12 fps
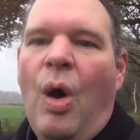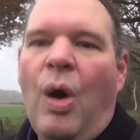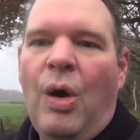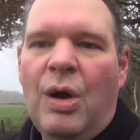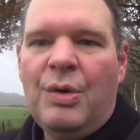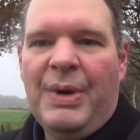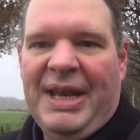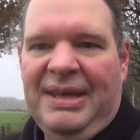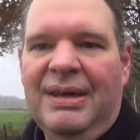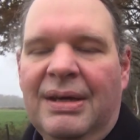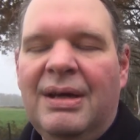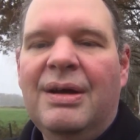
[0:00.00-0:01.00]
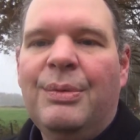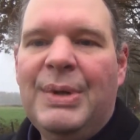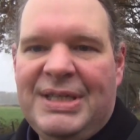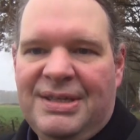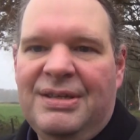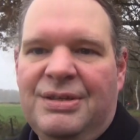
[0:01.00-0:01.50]
already
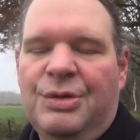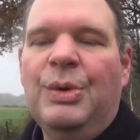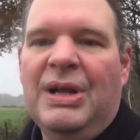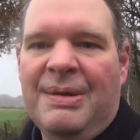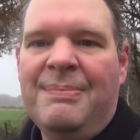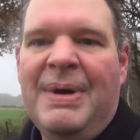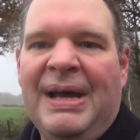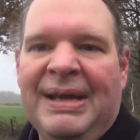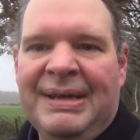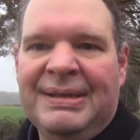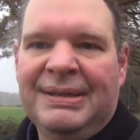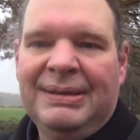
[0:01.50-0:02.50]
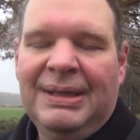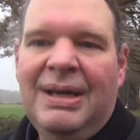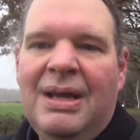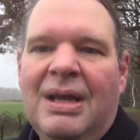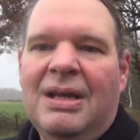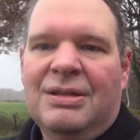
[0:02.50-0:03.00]
with this tool in mind,
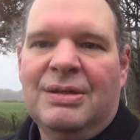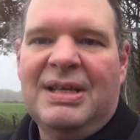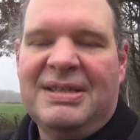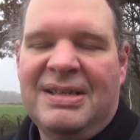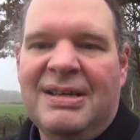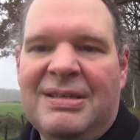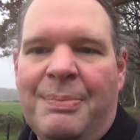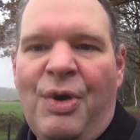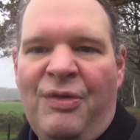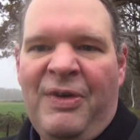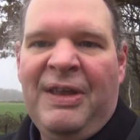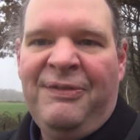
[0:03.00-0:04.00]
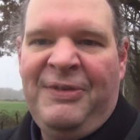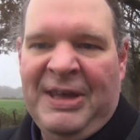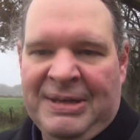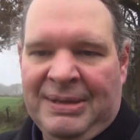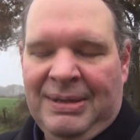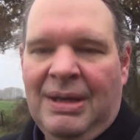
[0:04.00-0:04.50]
so that there's a perfect fit